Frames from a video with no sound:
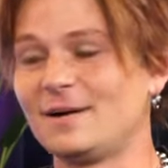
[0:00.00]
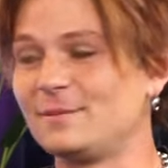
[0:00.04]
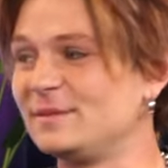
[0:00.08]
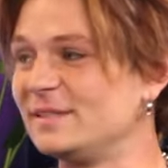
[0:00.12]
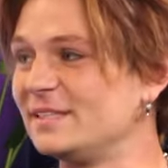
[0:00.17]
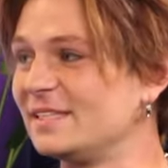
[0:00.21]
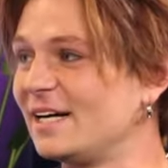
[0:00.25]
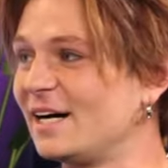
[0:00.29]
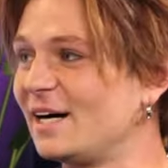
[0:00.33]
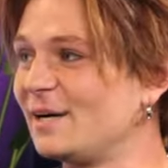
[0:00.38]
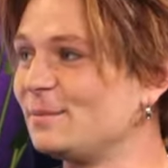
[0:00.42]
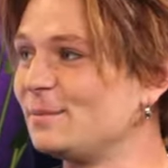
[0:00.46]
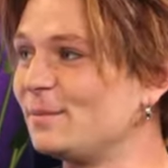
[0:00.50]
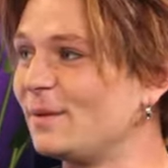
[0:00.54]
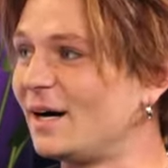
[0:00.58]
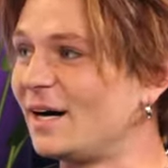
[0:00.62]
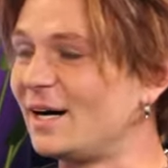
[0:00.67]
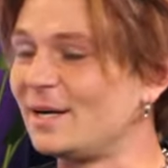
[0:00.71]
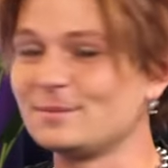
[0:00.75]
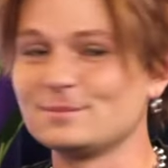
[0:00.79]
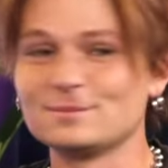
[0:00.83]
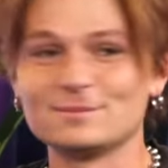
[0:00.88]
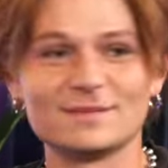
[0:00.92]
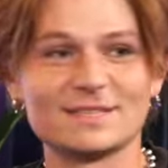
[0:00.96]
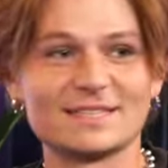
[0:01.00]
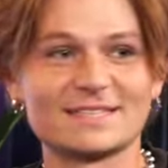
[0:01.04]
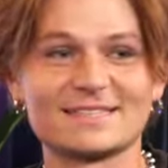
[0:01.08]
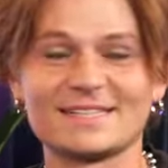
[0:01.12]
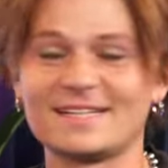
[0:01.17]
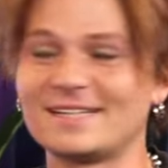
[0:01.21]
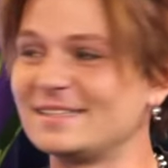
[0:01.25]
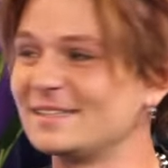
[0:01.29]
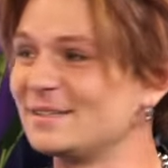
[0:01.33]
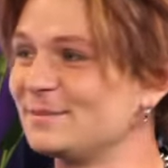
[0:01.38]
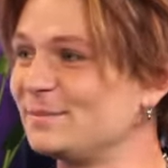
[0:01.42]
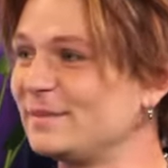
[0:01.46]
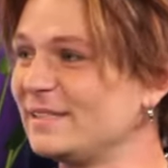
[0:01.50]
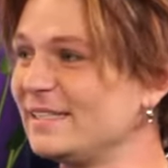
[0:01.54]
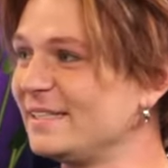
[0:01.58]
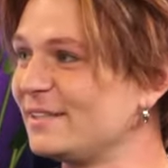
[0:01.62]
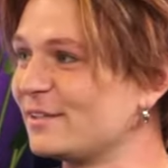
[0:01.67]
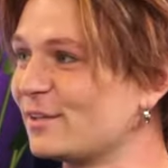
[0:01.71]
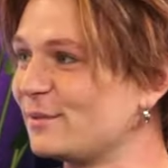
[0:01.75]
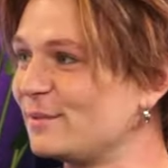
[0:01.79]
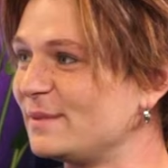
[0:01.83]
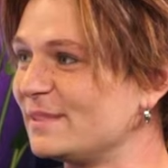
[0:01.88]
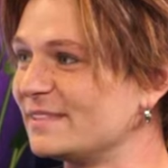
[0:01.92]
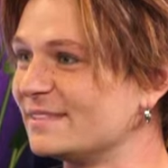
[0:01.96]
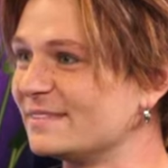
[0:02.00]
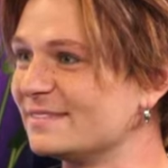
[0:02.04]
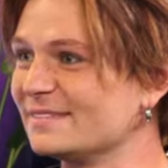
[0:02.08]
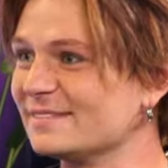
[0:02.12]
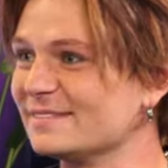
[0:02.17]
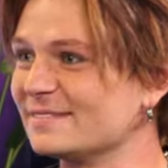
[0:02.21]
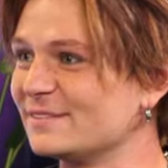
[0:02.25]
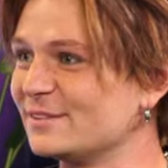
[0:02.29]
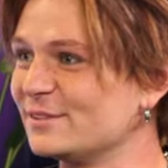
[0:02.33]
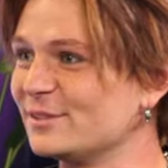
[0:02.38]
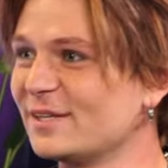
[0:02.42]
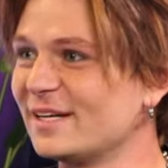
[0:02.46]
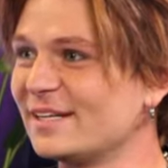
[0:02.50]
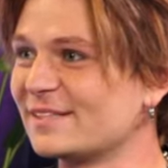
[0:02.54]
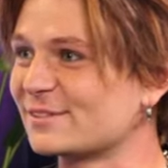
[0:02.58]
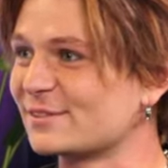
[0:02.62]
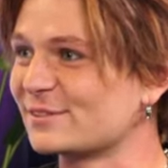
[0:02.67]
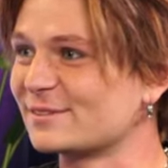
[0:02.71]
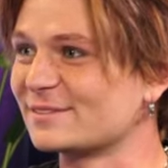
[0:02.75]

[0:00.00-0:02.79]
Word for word: I mean, I'm excited to be here. I mean, you guys